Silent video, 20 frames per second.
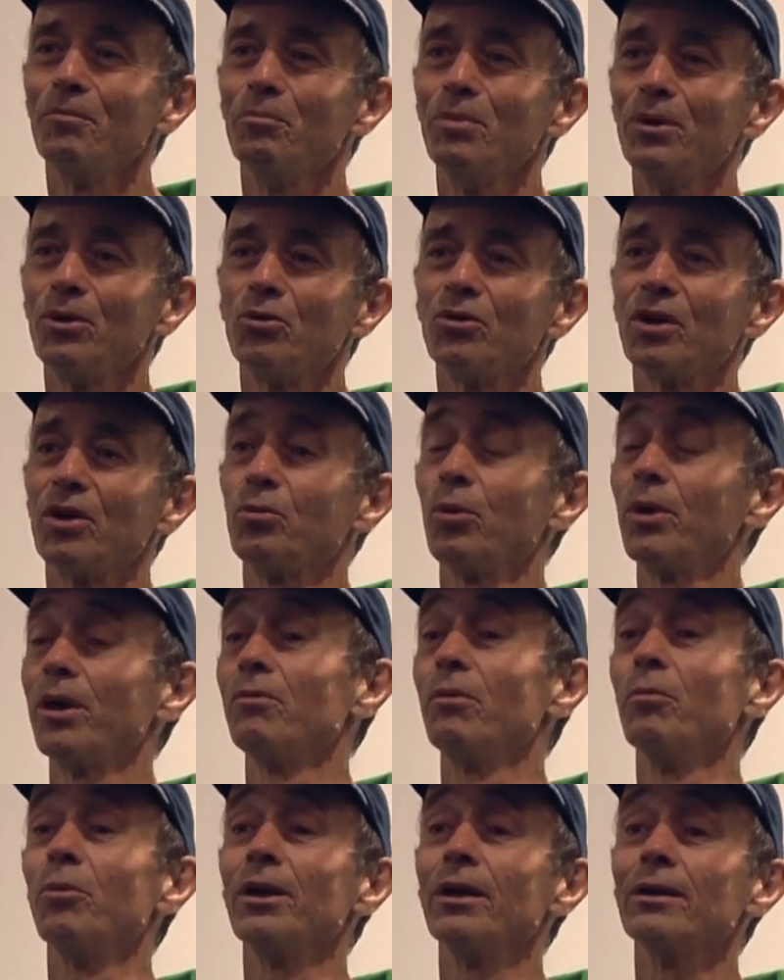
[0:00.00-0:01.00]
because that's what
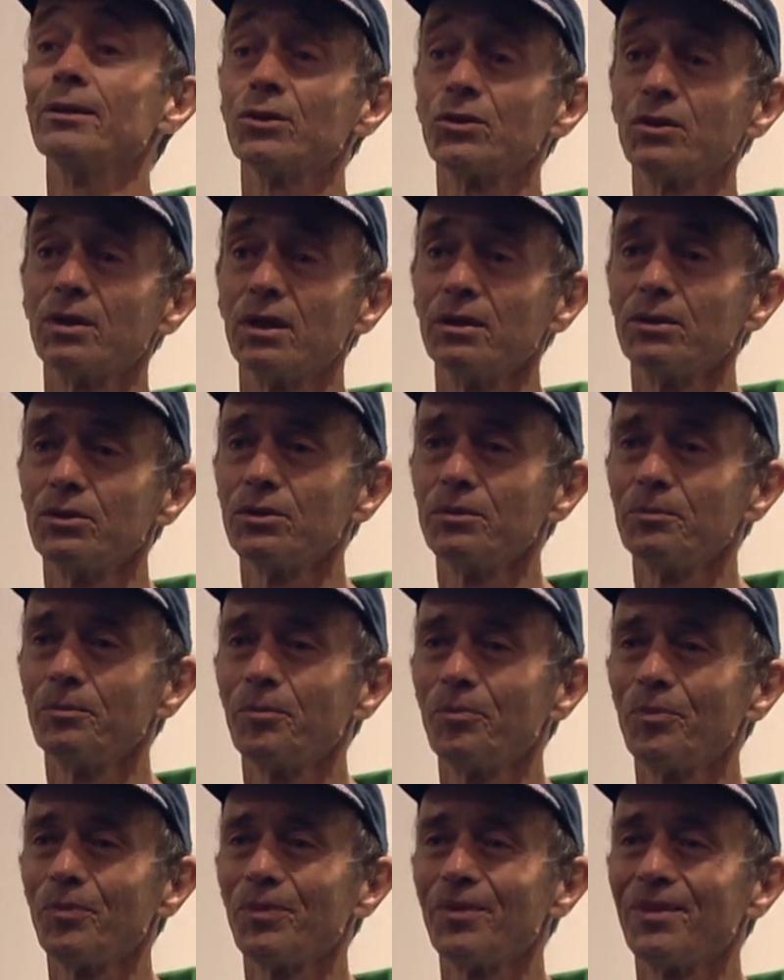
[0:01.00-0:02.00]
everybody else does,
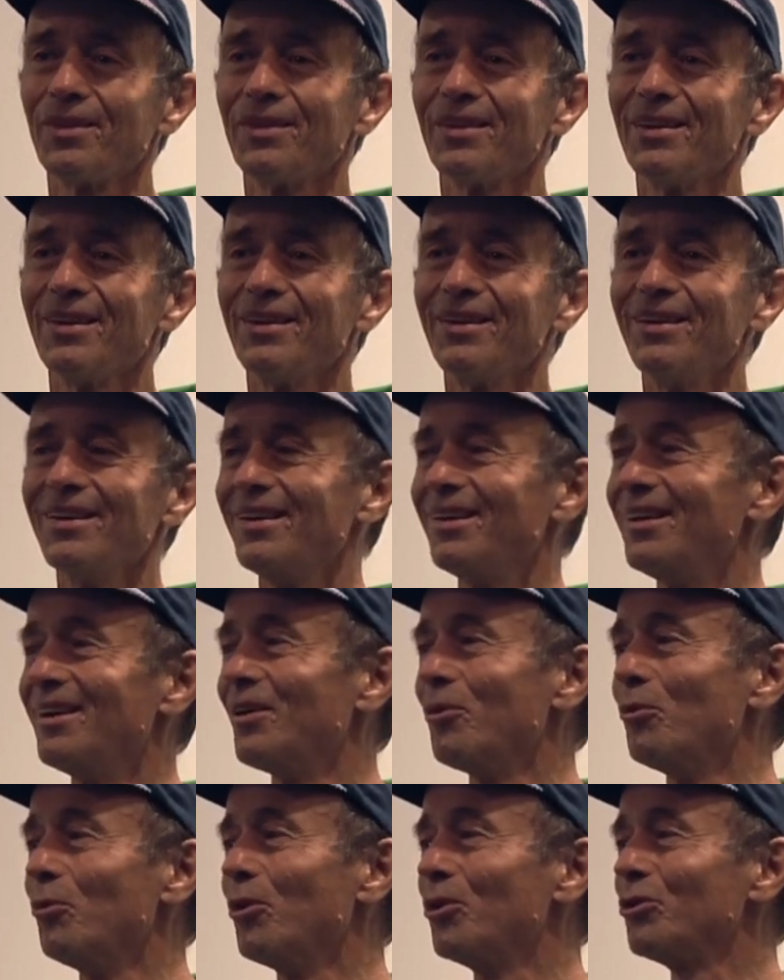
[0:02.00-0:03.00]

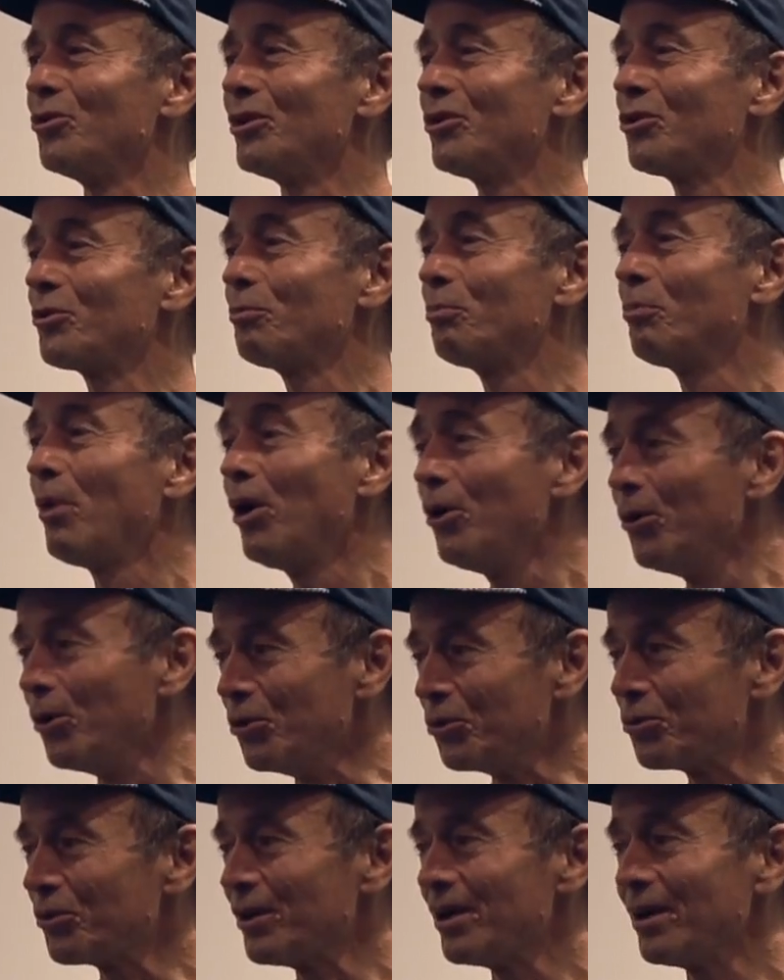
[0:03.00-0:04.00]
was
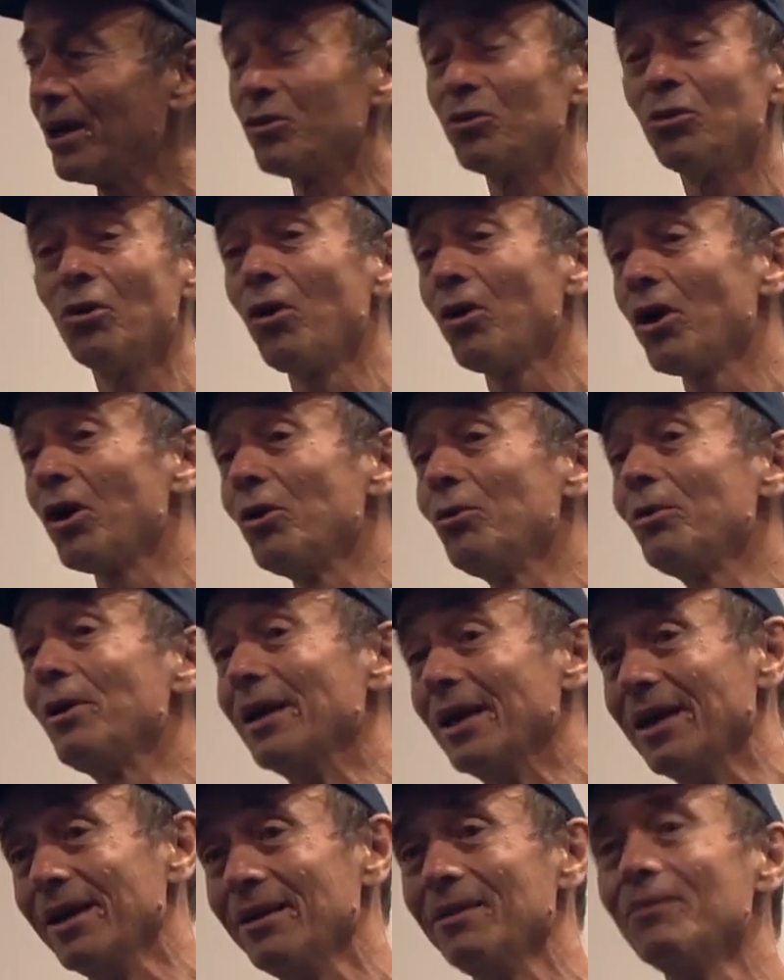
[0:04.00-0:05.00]
exposed as not
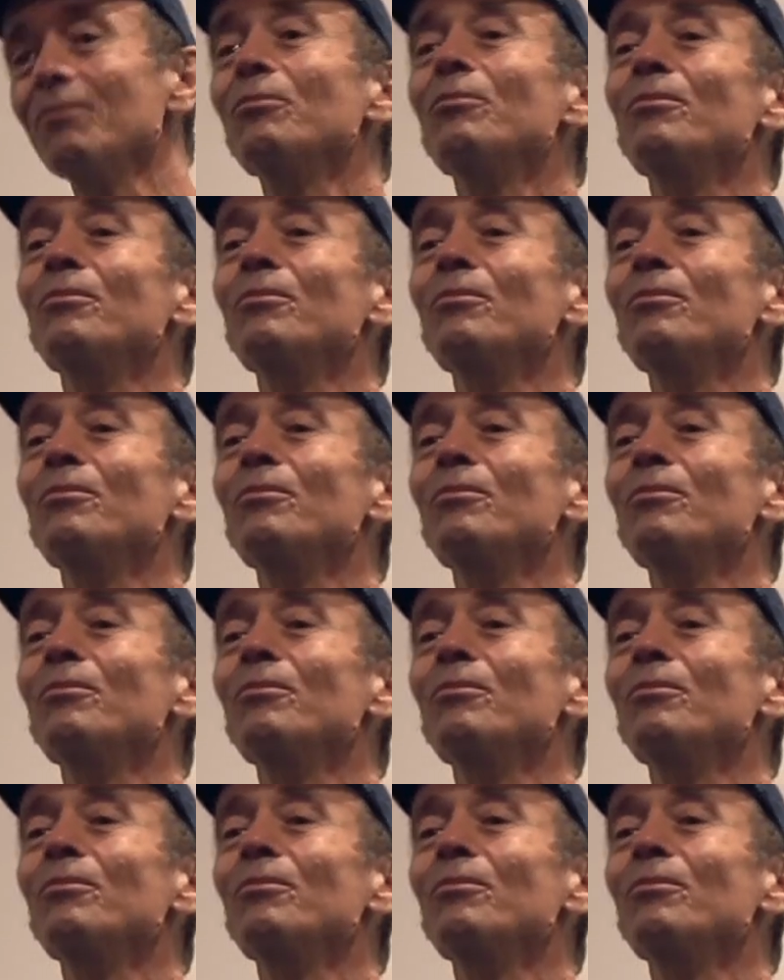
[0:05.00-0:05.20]
only